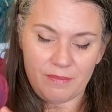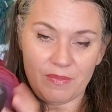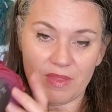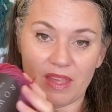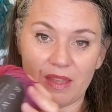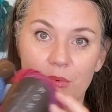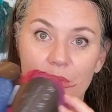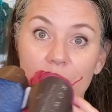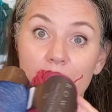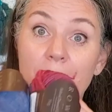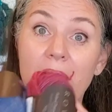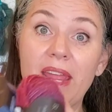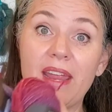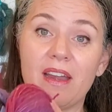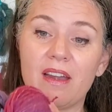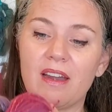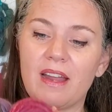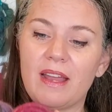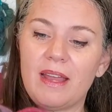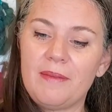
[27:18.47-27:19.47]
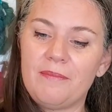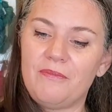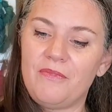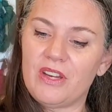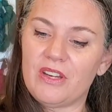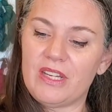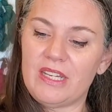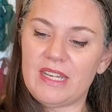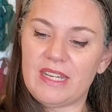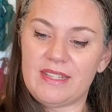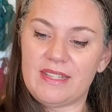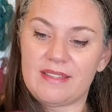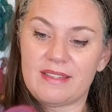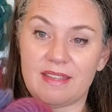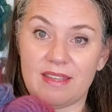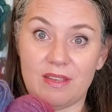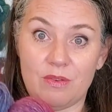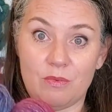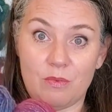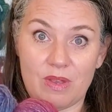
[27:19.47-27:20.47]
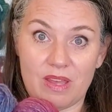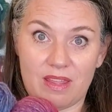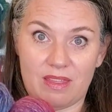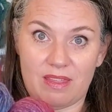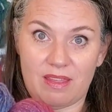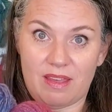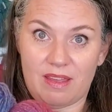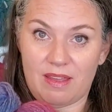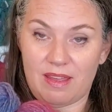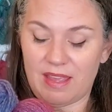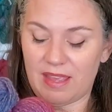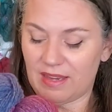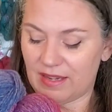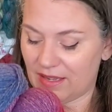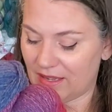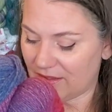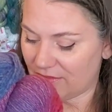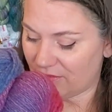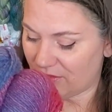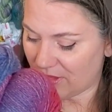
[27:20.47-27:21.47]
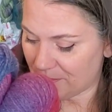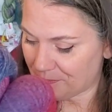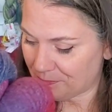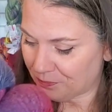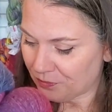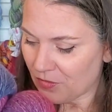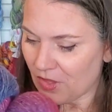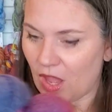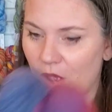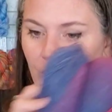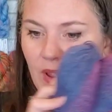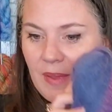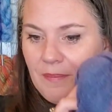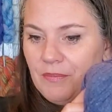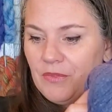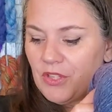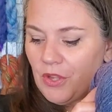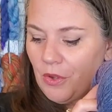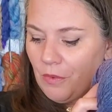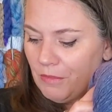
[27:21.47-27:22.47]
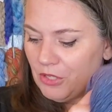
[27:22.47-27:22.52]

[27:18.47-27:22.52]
They would pair up very nicely with any of them. Okay, so